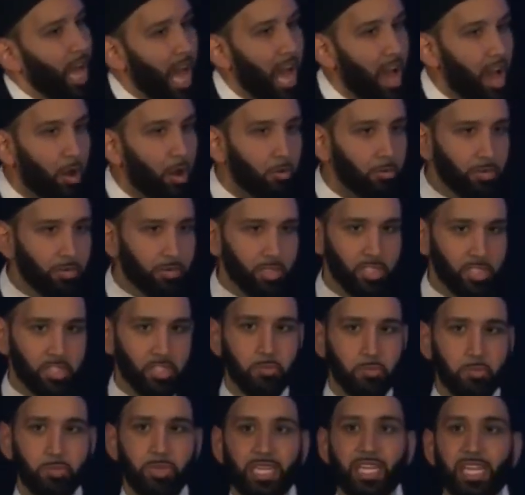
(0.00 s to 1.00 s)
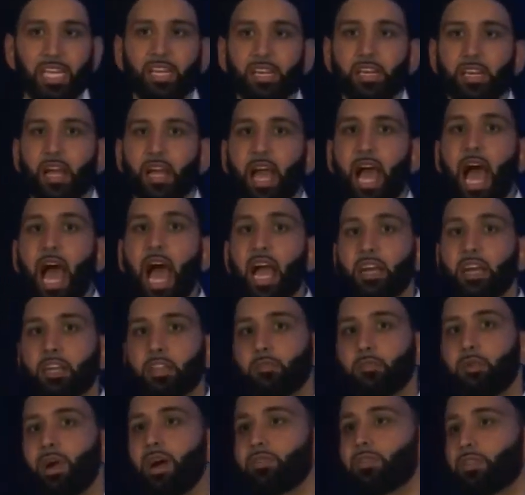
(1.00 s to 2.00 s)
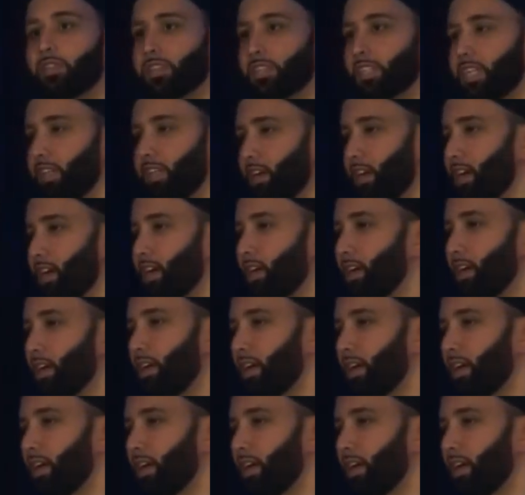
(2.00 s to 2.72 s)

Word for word: how does Jibreel act throughout the seerah?